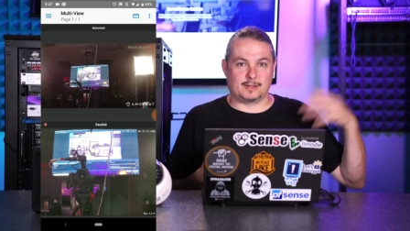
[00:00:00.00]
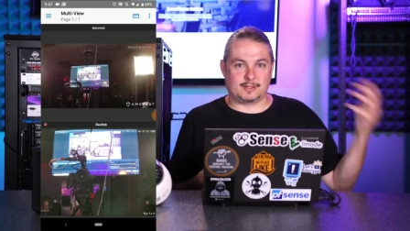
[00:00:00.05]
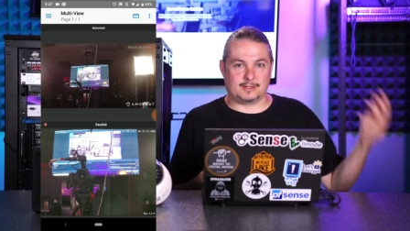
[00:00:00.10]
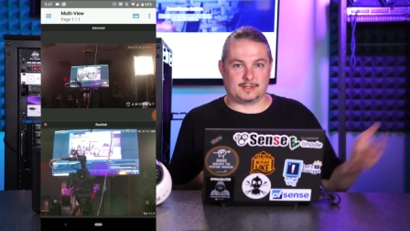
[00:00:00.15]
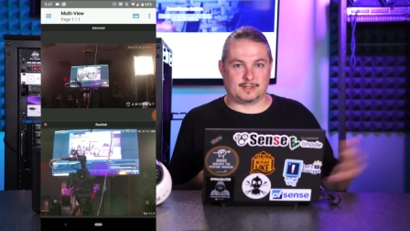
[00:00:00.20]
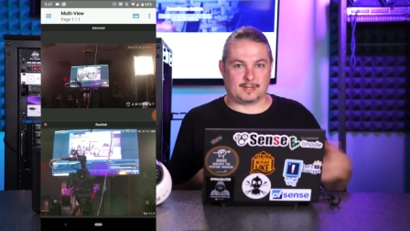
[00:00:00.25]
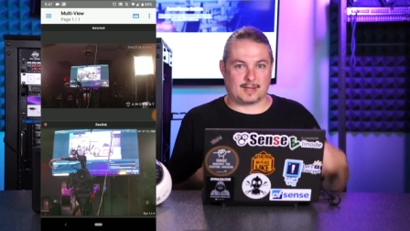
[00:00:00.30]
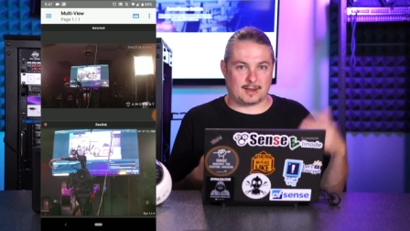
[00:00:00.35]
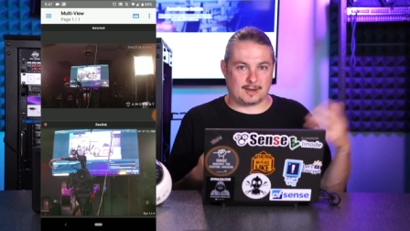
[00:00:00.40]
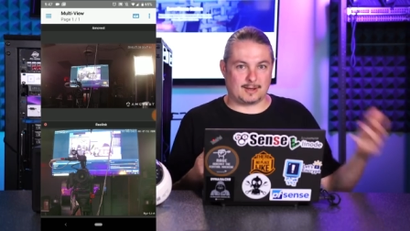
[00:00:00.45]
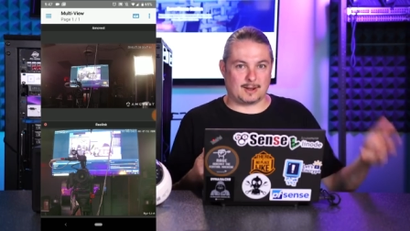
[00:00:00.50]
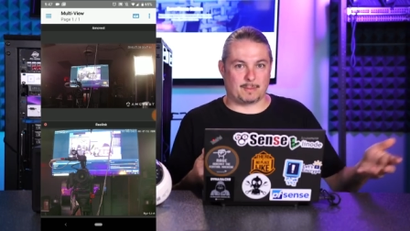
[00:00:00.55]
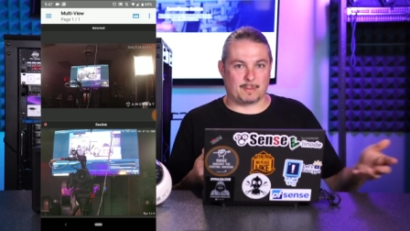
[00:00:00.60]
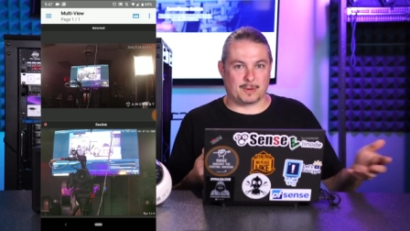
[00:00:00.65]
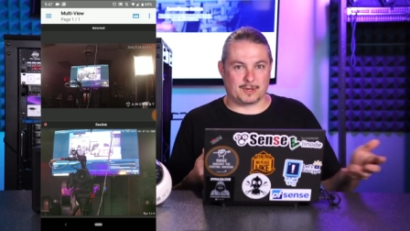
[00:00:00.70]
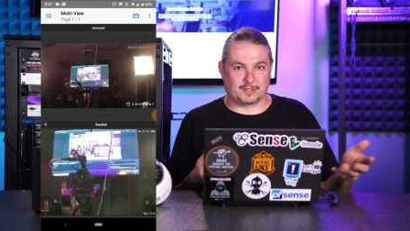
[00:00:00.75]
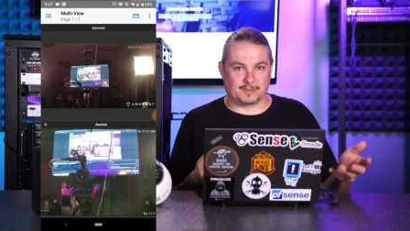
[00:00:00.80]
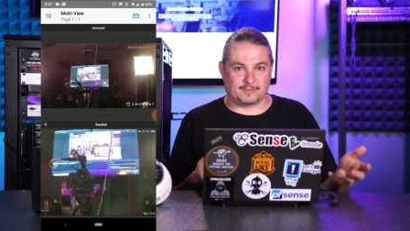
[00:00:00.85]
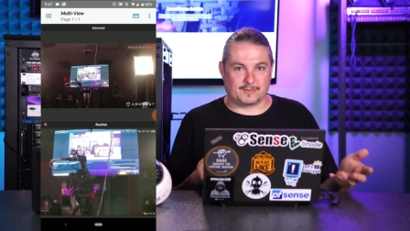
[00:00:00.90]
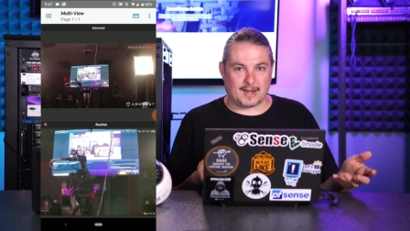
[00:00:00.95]
send a
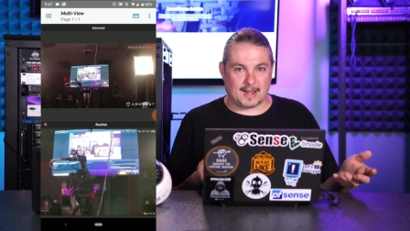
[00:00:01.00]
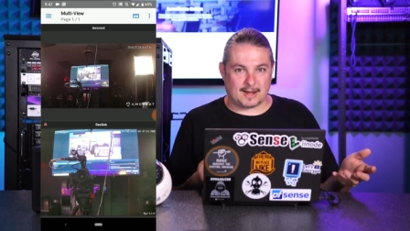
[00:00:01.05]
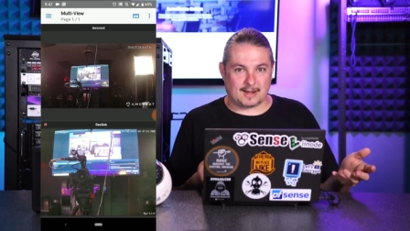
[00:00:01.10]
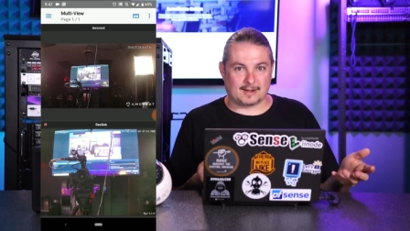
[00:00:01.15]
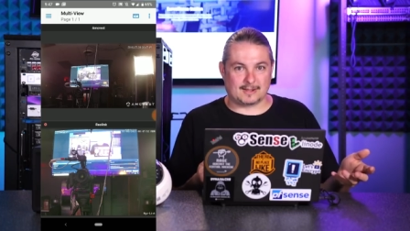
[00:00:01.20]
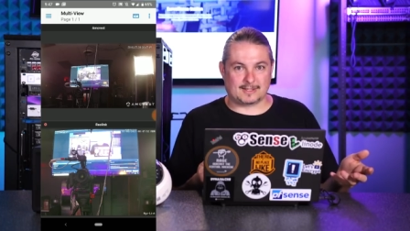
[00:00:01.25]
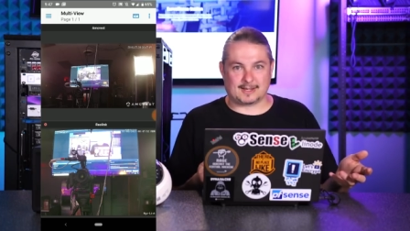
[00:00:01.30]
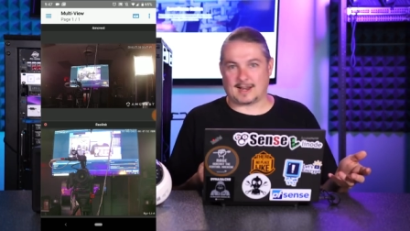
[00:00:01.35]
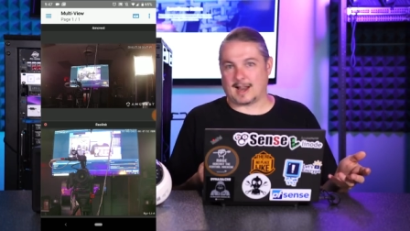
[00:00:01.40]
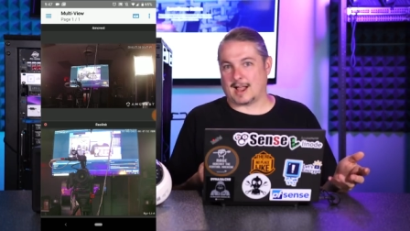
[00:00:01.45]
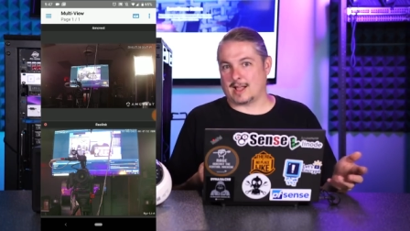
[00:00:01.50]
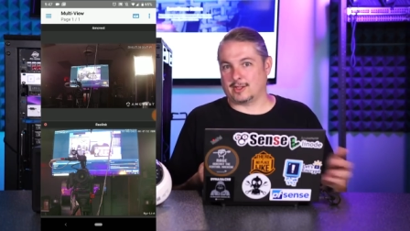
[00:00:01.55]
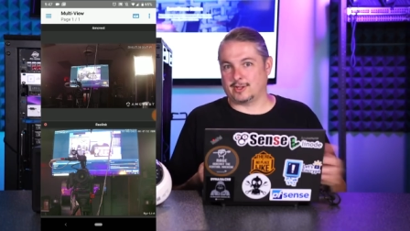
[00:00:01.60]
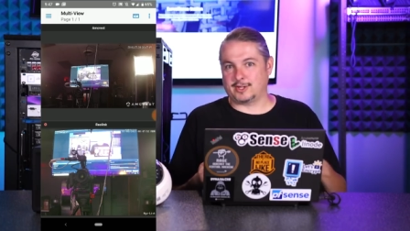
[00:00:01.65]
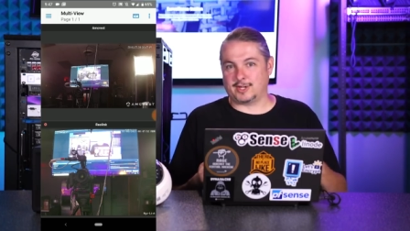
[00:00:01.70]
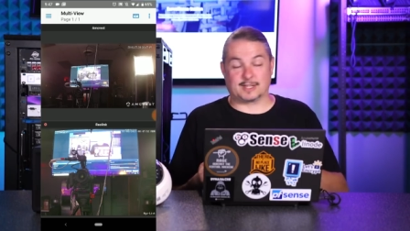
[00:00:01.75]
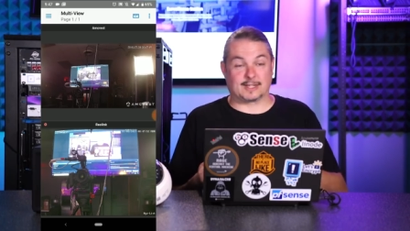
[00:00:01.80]
bunch of data to Synology.